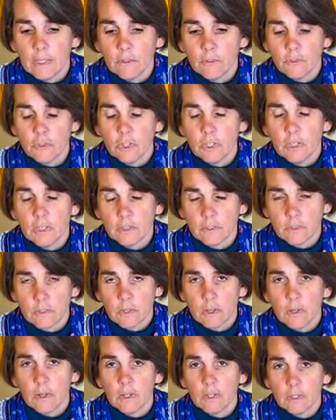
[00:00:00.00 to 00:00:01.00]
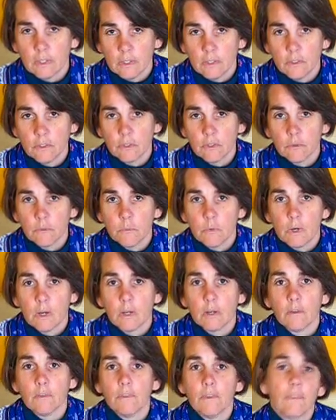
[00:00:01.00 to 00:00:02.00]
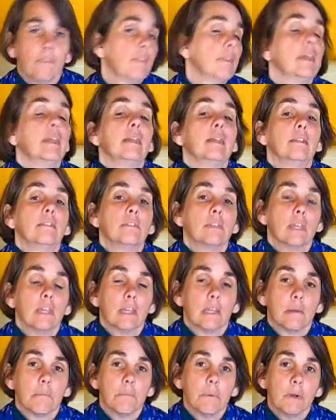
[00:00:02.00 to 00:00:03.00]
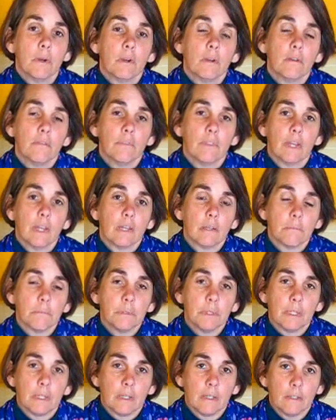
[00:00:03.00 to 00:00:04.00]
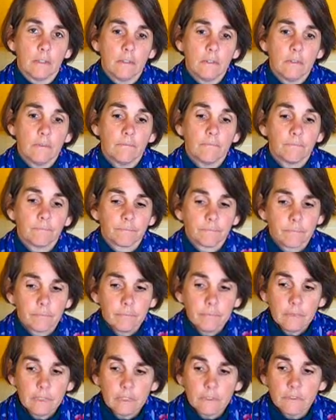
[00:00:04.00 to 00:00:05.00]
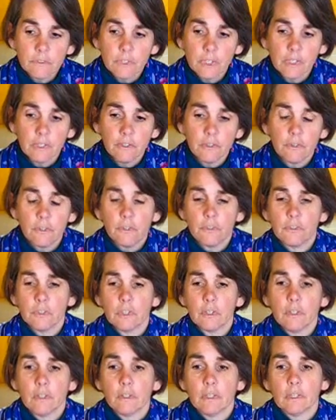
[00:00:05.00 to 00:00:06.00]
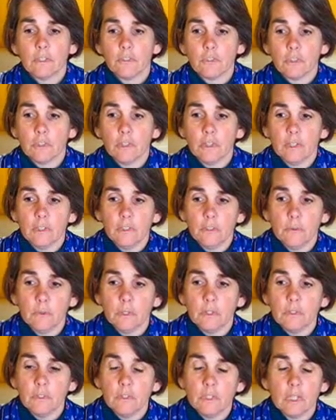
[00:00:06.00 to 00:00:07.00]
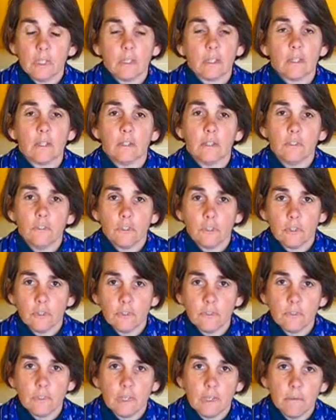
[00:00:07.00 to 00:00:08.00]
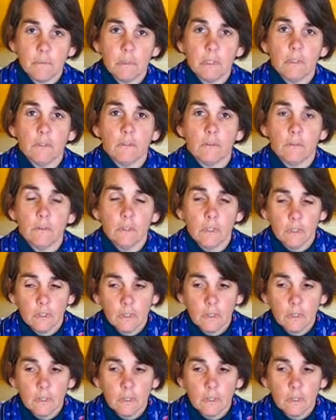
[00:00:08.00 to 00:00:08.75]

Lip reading: energy has gone into the water, then they take a part of that plant. Say you're using calendula, and you would take a calendula stem and you'd